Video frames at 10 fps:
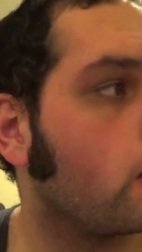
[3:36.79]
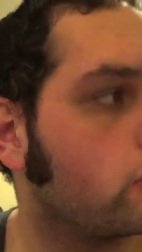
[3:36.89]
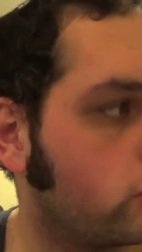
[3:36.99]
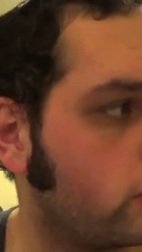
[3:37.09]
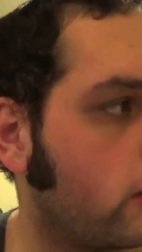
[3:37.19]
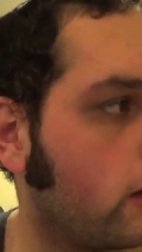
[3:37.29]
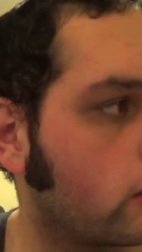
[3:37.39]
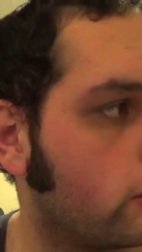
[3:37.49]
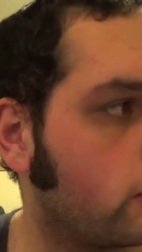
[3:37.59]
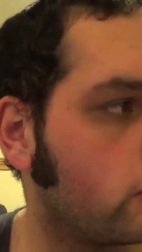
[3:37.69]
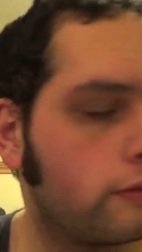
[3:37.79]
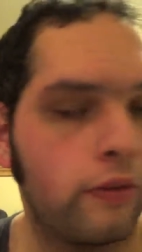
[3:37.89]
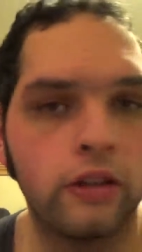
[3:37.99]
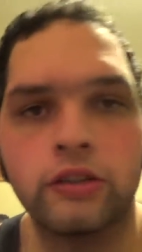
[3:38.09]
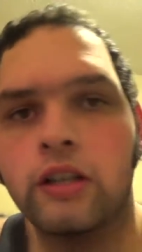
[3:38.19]
she uh, cleaned up the
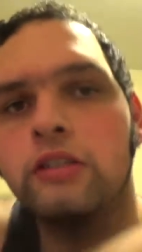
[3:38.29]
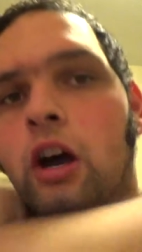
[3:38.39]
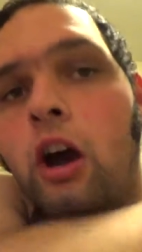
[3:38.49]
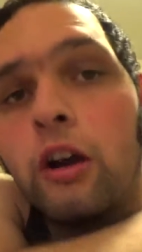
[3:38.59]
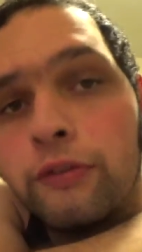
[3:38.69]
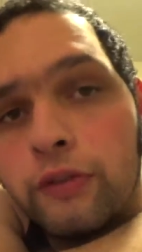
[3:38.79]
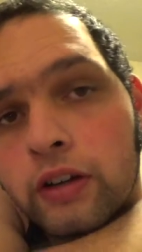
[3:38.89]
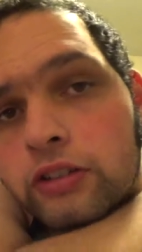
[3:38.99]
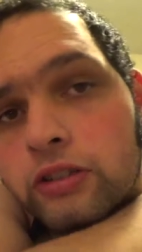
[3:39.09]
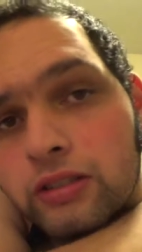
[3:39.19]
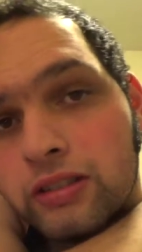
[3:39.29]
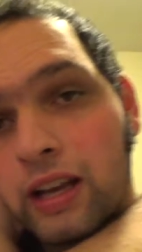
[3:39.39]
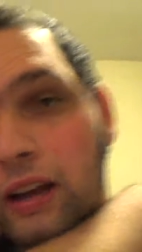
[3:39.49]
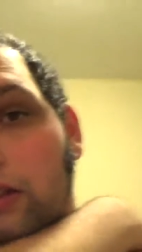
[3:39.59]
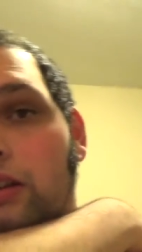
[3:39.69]
fish because our fish,
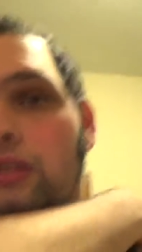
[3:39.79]
sadly,